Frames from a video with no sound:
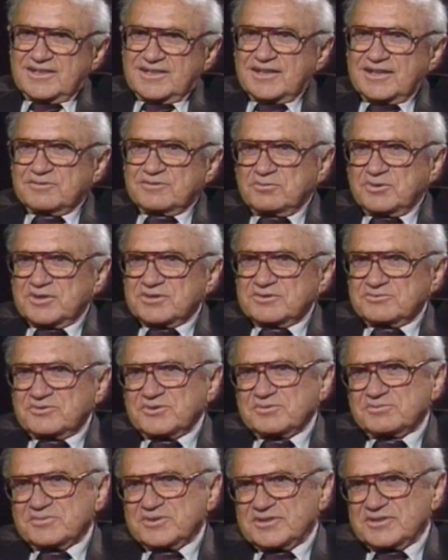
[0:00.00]
and one
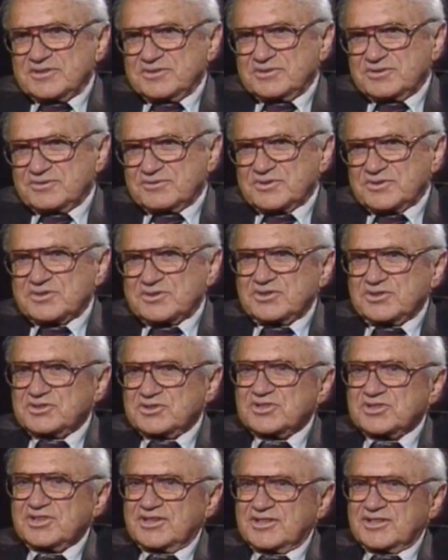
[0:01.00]
from University of
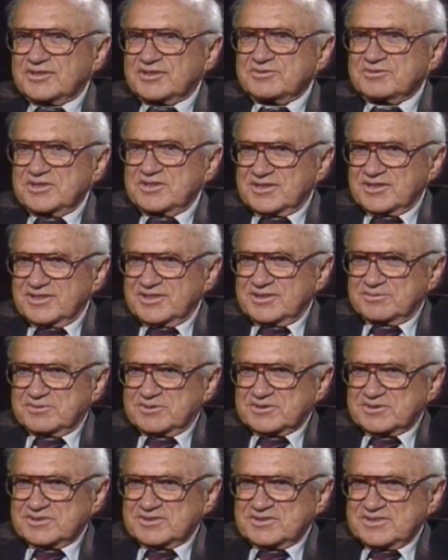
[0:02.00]
Chicago in
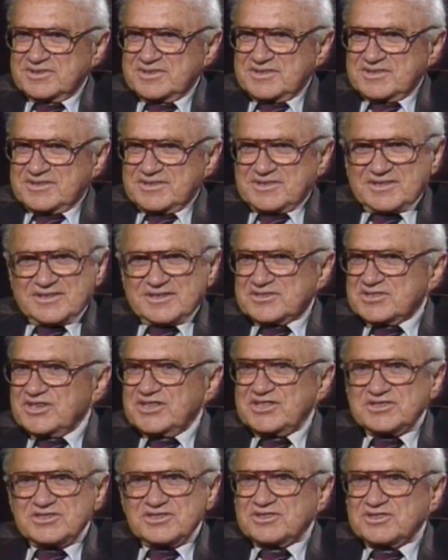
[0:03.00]
economics. And it's
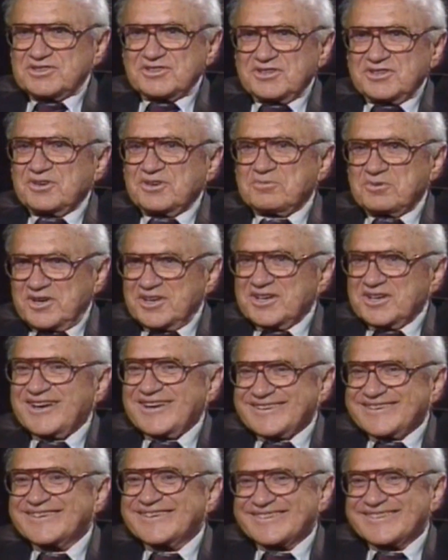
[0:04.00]
easy to know why
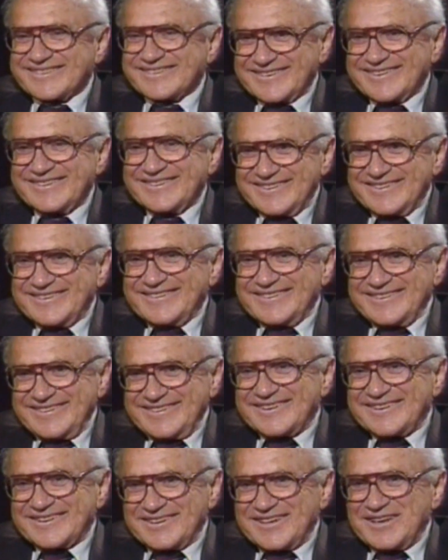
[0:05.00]
I took the
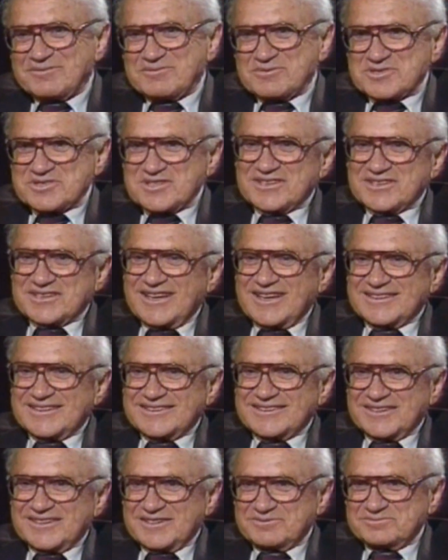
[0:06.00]
economics at that
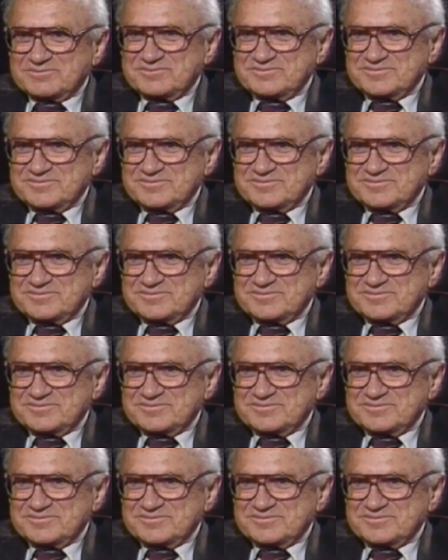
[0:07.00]
time.